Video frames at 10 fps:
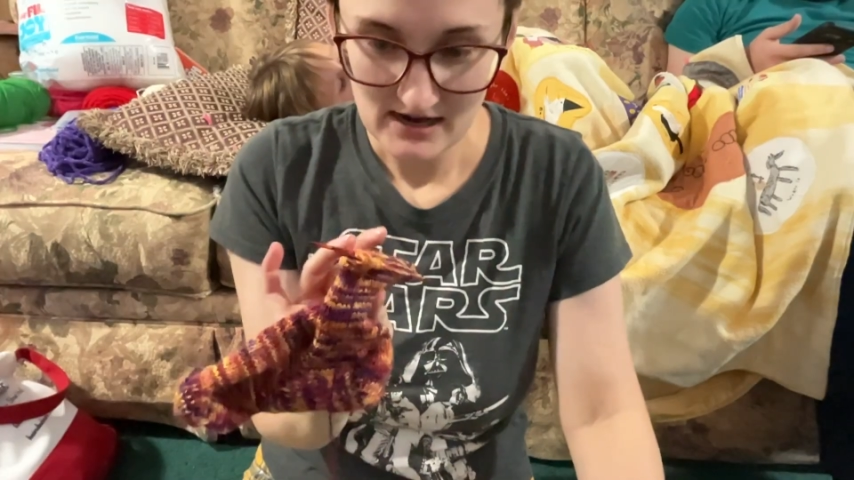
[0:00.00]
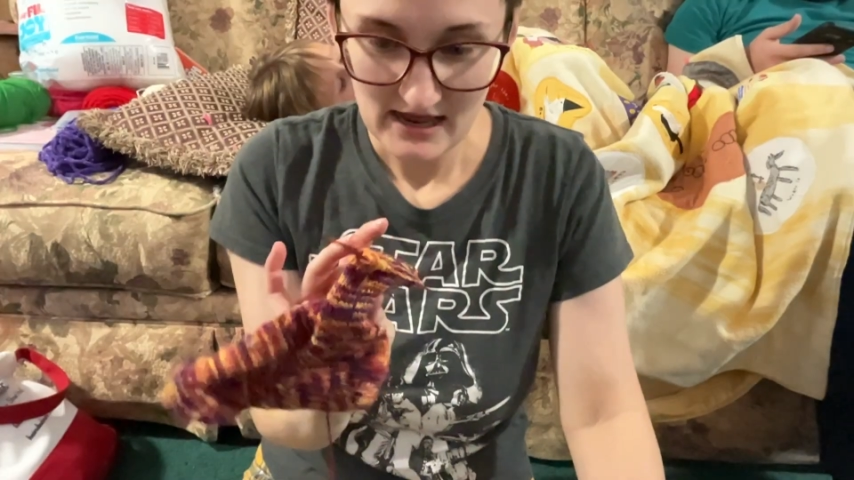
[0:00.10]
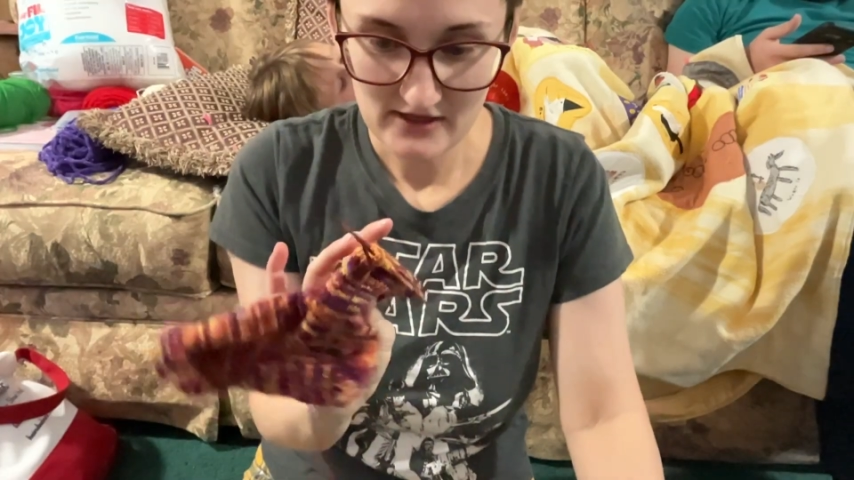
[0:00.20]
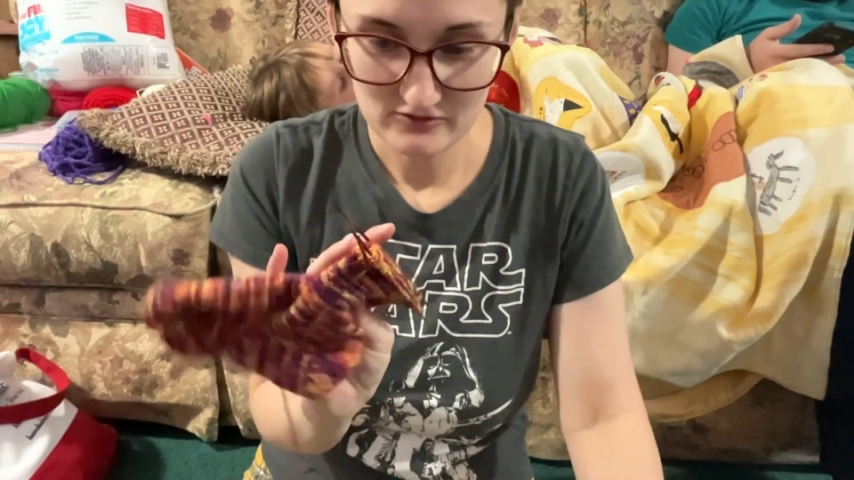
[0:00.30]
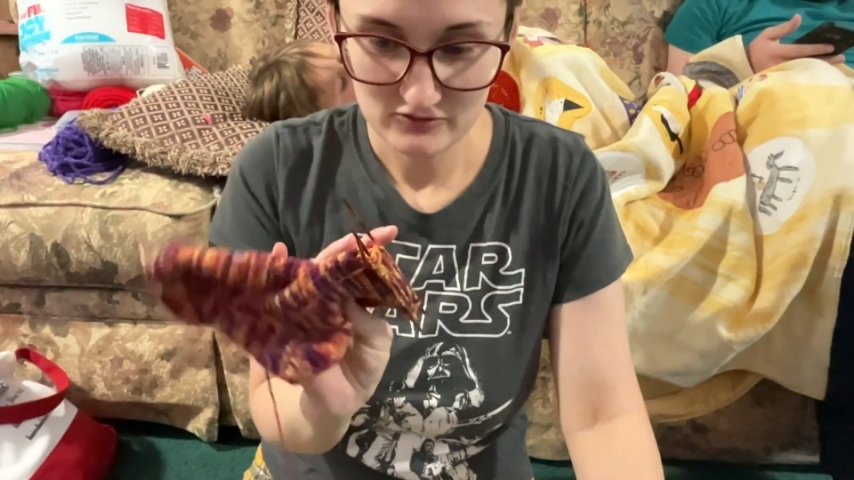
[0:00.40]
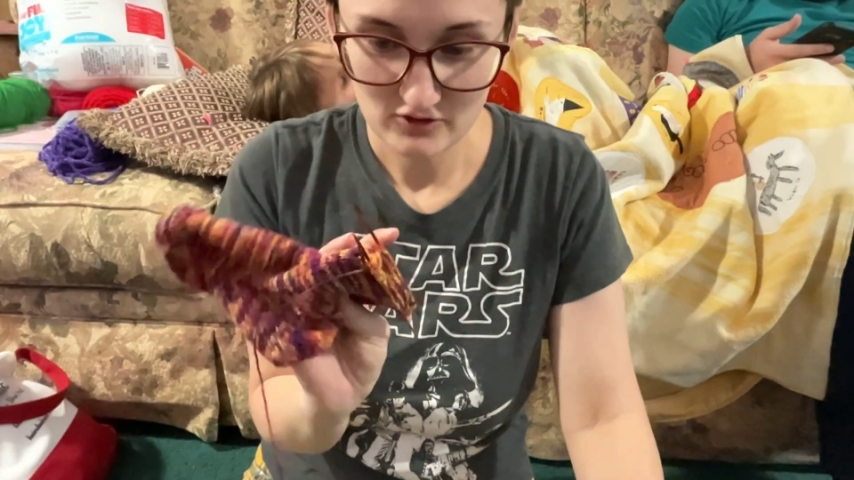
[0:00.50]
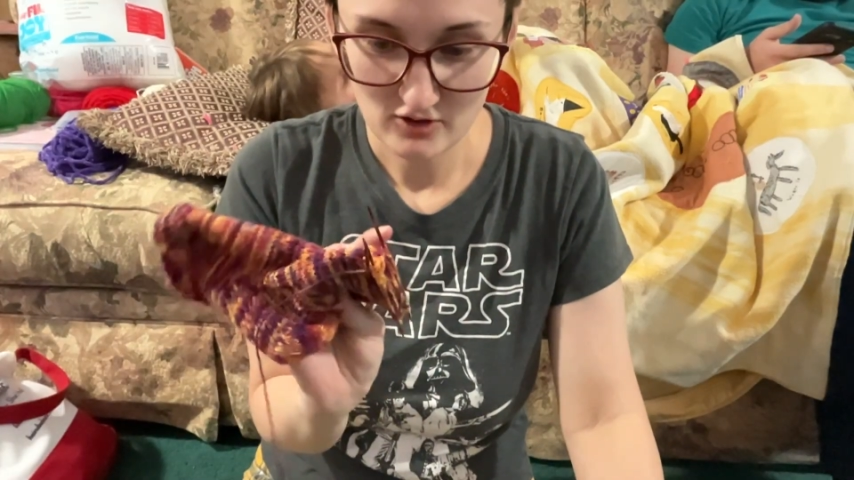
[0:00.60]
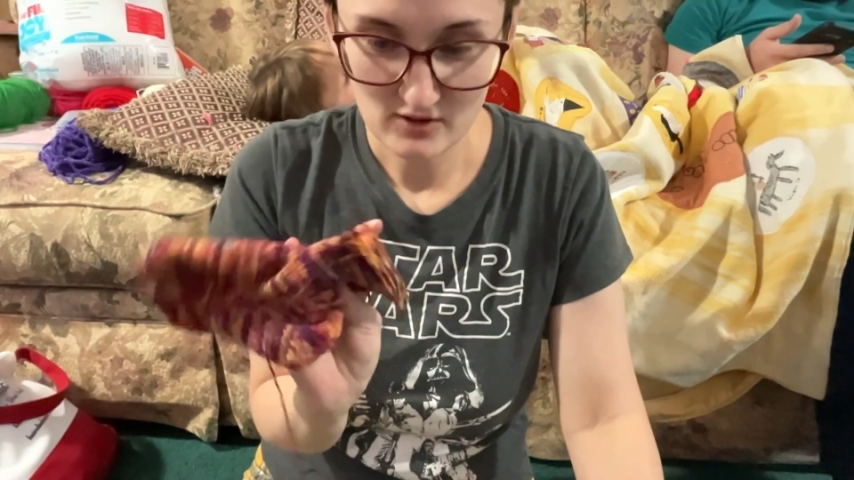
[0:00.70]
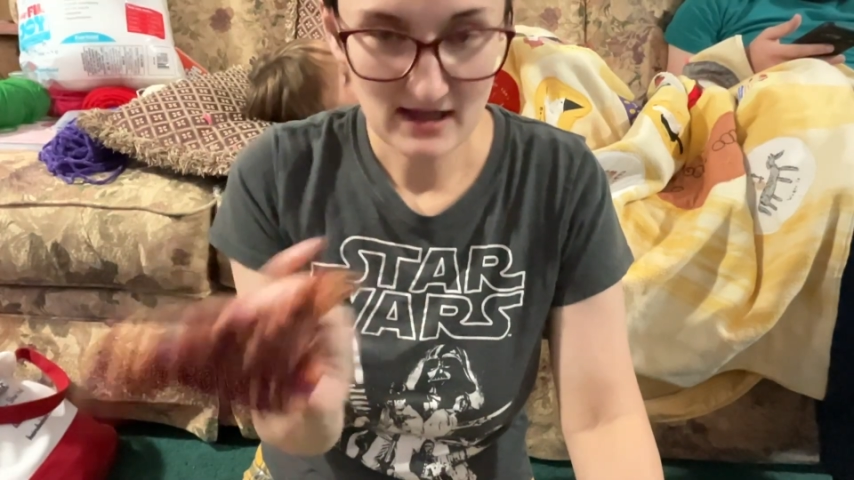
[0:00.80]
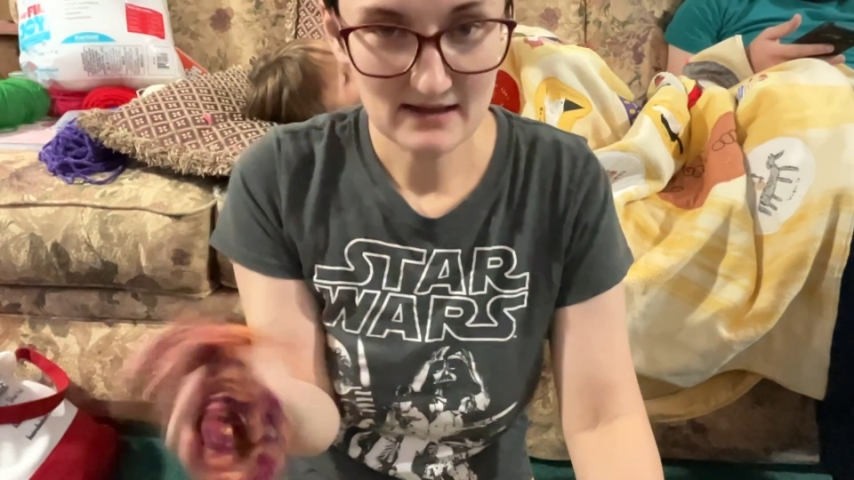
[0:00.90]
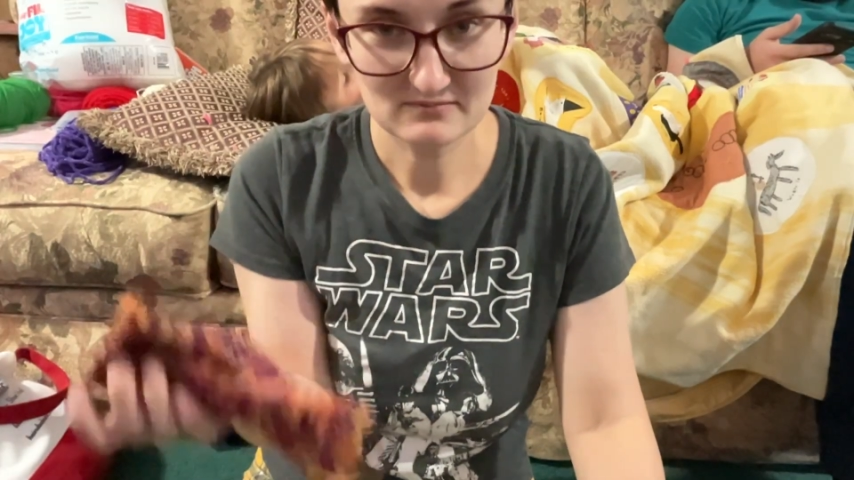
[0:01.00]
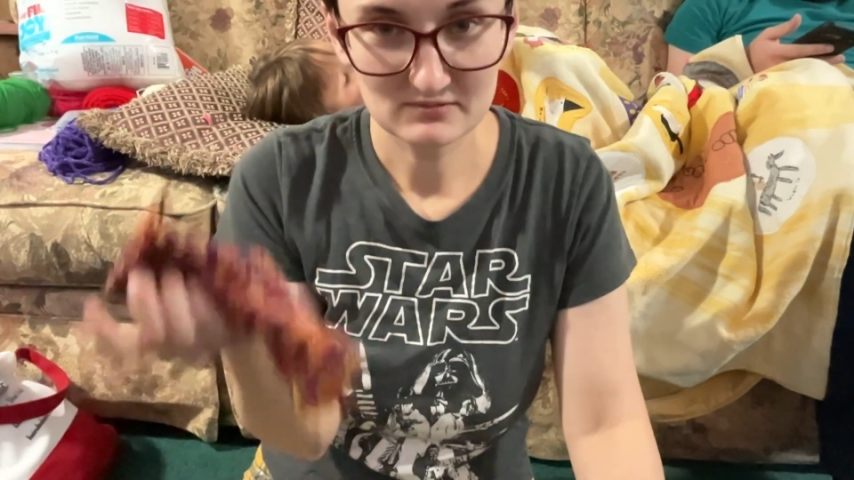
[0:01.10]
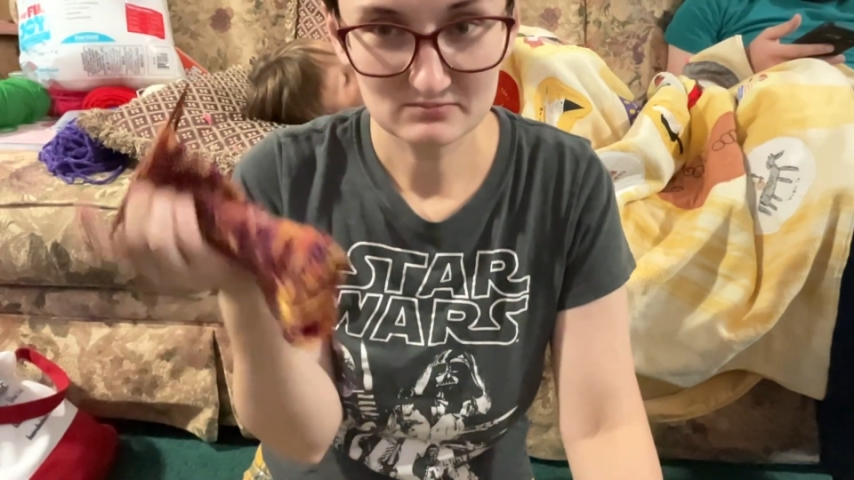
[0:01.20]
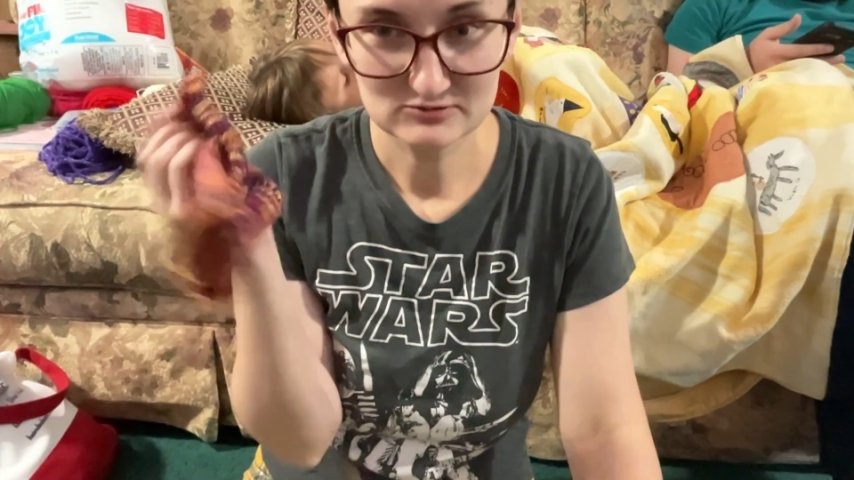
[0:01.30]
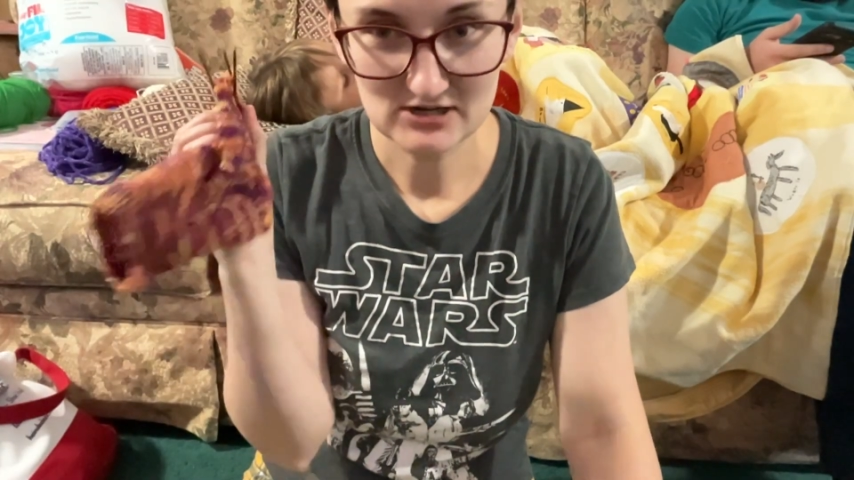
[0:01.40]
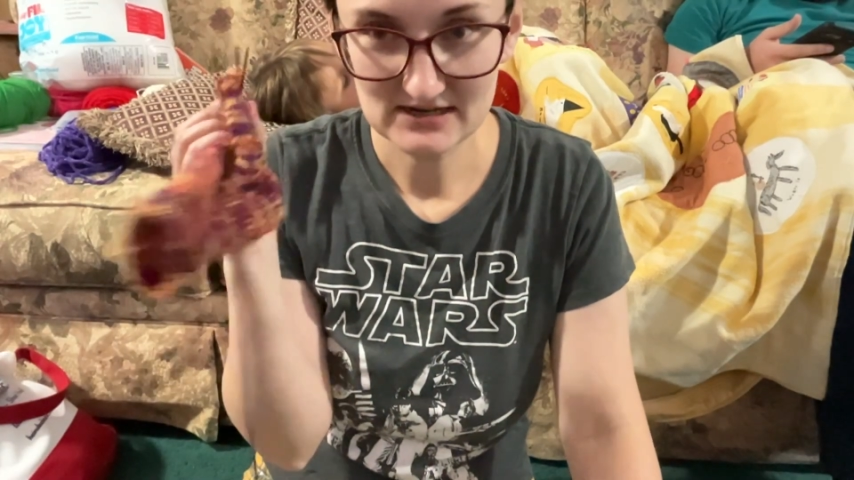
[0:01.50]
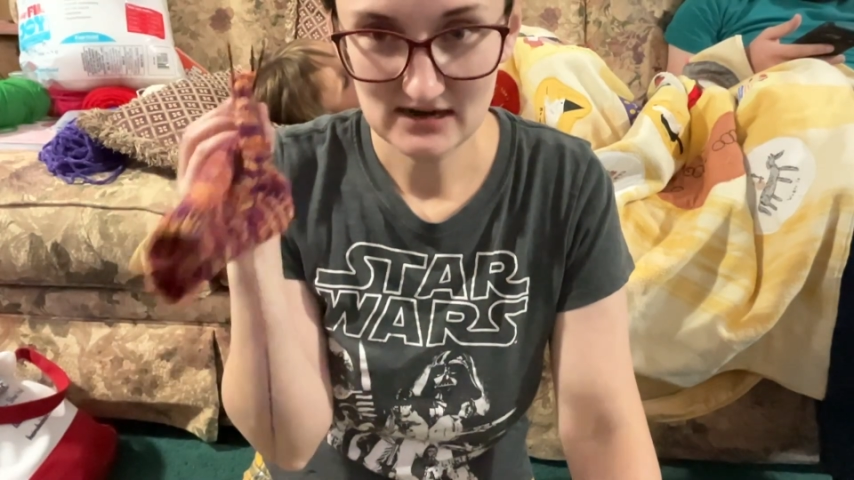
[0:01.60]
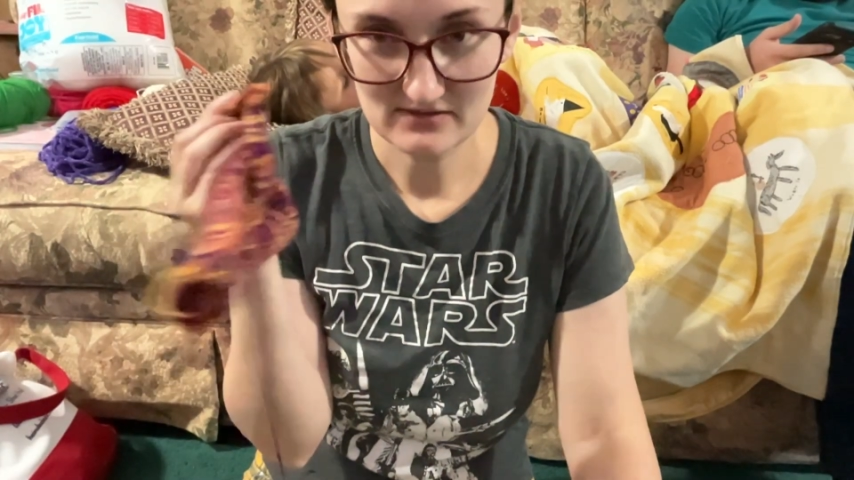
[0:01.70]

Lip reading: And so I'm trying it